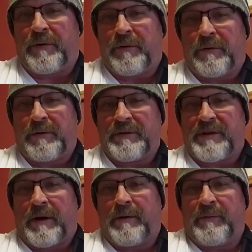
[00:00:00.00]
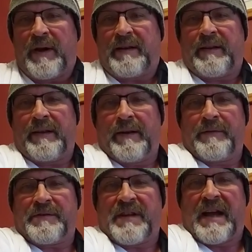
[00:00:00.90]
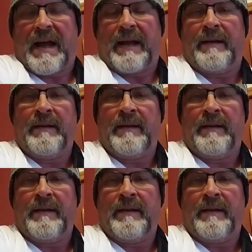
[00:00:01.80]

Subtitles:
holes all the way to the other side,